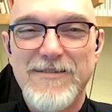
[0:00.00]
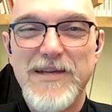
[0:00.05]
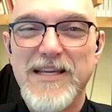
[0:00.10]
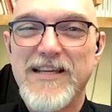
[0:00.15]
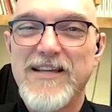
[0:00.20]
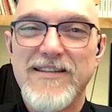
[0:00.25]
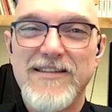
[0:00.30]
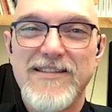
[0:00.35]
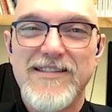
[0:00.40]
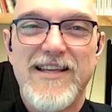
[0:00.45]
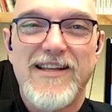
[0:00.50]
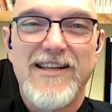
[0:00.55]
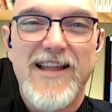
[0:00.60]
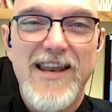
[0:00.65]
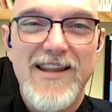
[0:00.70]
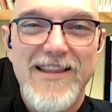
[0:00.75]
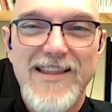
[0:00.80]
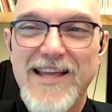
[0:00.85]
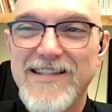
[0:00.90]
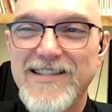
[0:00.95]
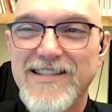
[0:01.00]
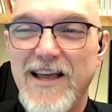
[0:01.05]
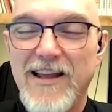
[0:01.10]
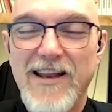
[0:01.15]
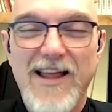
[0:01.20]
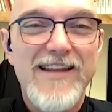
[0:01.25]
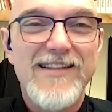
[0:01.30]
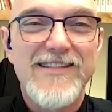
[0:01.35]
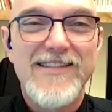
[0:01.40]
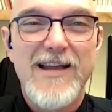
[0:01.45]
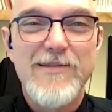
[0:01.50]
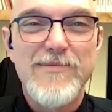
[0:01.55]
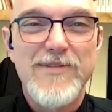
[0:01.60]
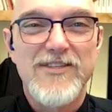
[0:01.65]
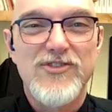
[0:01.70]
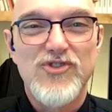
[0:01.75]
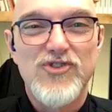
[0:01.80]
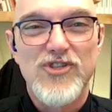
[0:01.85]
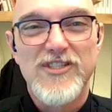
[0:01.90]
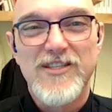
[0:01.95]
because a lot of
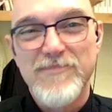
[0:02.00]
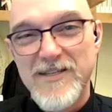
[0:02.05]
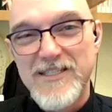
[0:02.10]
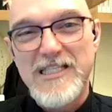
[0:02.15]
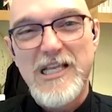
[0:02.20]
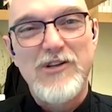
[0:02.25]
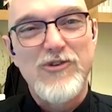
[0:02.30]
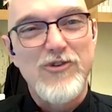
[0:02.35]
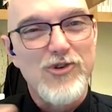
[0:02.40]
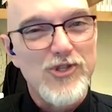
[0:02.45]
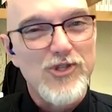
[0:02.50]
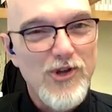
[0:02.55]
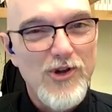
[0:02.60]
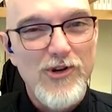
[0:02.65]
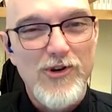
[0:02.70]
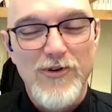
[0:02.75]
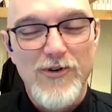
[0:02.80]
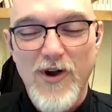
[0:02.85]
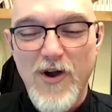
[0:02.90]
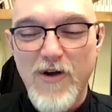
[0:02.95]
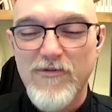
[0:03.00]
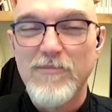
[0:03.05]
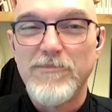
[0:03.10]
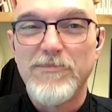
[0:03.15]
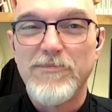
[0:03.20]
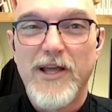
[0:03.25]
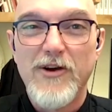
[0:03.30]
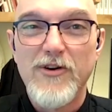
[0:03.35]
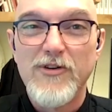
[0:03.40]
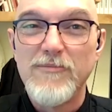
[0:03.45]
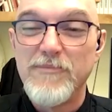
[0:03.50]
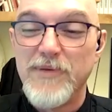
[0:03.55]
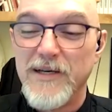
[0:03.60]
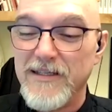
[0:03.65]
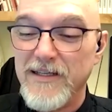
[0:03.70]
times it's just misunderstood or overblown.